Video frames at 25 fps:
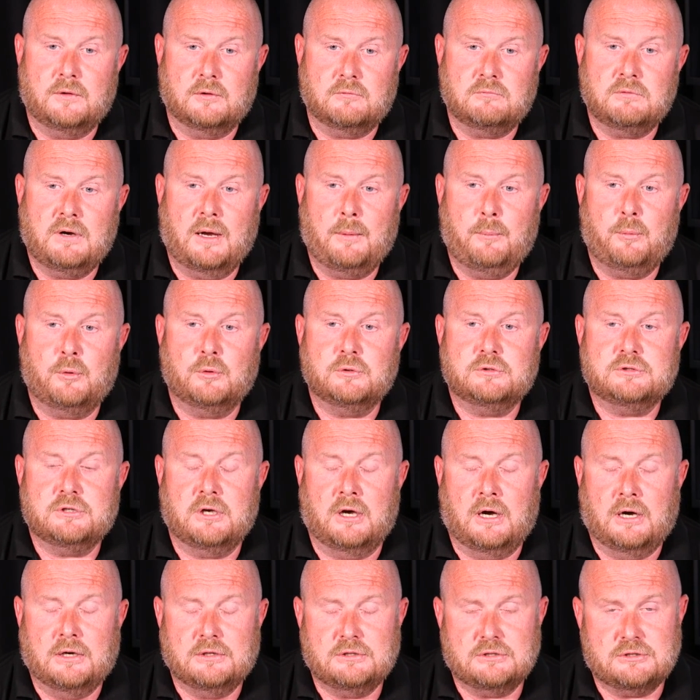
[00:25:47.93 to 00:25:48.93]

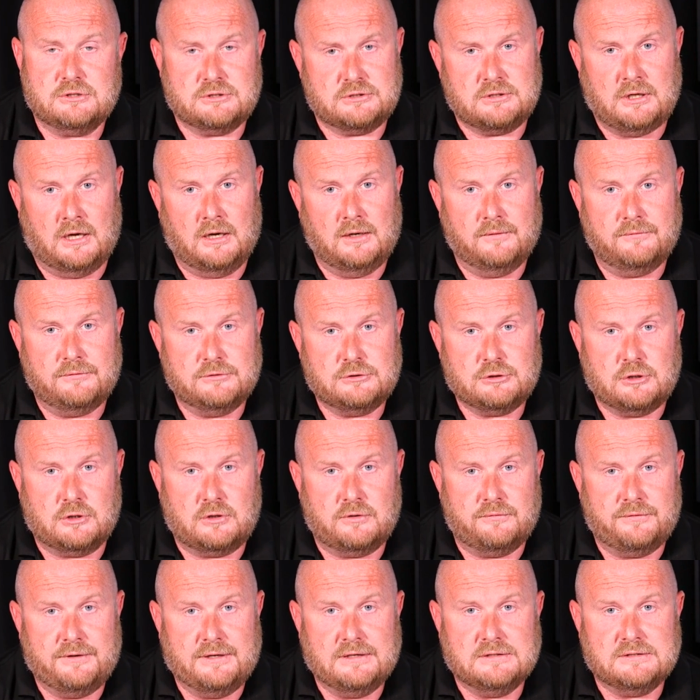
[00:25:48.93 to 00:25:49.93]
reportage style of
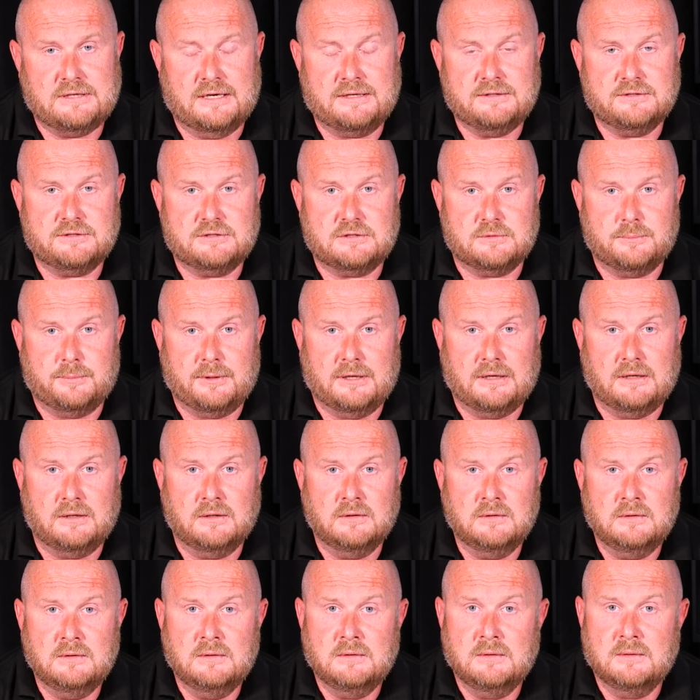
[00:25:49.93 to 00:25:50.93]
photography tends to be
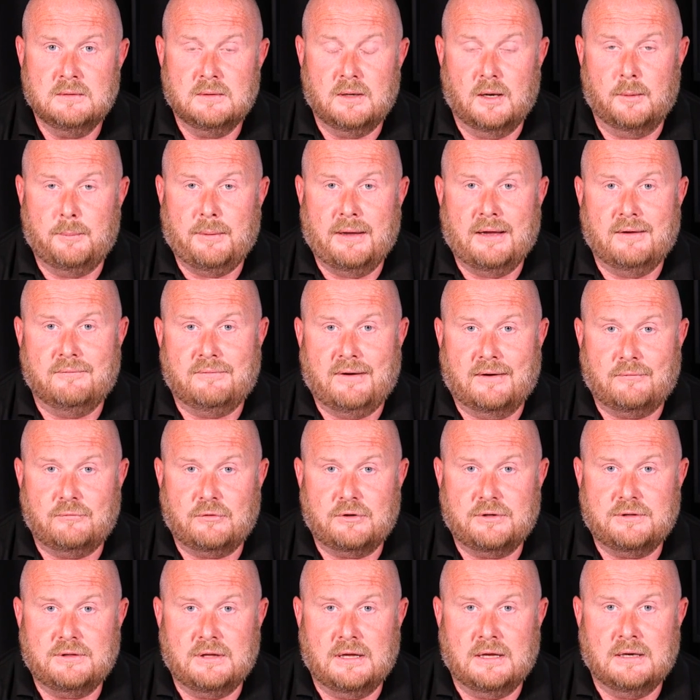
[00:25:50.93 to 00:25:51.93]
a bit of
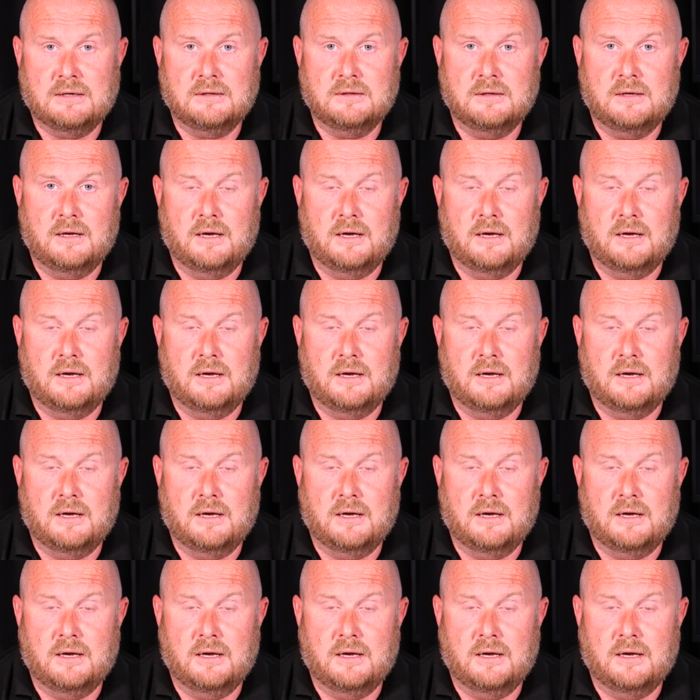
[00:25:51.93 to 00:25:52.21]
everything,